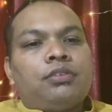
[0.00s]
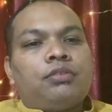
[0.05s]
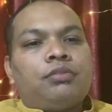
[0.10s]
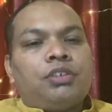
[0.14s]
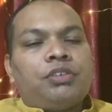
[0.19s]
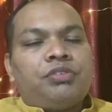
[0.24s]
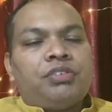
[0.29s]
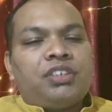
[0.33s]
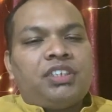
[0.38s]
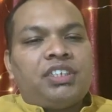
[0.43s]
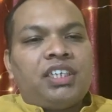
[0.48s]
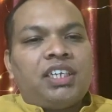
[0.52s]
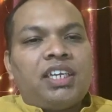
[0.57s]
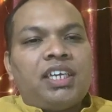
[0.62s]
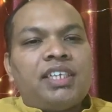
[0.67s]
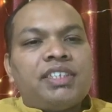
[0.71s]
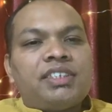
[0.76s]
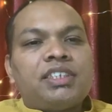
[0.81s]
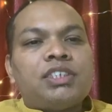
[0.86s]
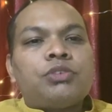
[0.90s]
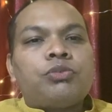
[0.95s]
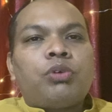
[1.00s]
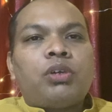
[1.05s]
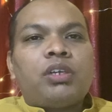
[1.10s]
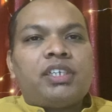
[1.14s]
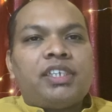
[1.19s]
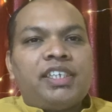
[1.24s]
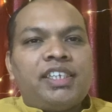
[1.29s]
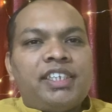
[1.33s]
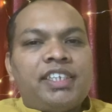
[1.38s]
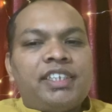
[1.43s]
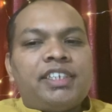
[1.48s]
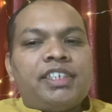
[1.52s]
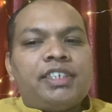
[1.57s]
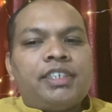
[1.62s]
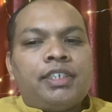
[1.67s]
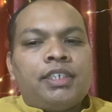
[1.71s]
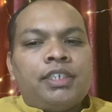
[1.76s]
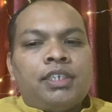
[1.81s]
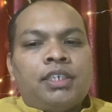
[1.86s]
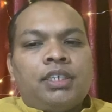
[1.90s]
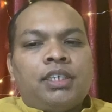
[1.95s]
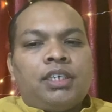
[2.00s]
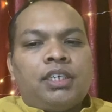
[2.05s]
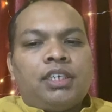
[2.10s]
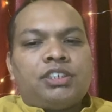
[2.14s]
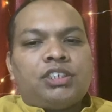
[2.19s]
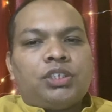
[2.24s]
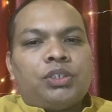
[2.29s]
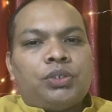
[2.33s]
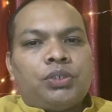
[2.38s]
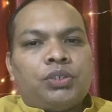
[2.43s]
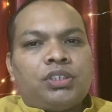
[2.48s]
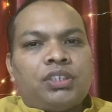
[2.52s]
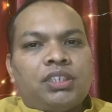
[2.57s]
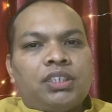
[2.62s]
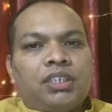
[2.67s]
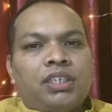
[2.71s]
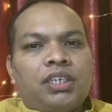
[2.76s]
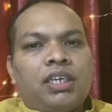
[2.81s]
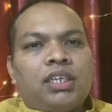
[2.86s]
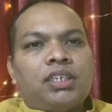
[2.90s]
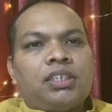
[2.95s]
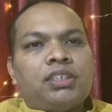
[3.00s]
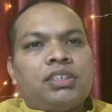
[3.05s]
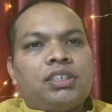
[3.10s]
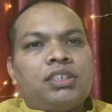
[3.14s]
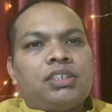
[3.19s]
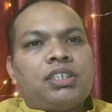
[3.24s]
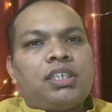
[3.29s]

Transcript: What we realize is what Lily did is a good thing and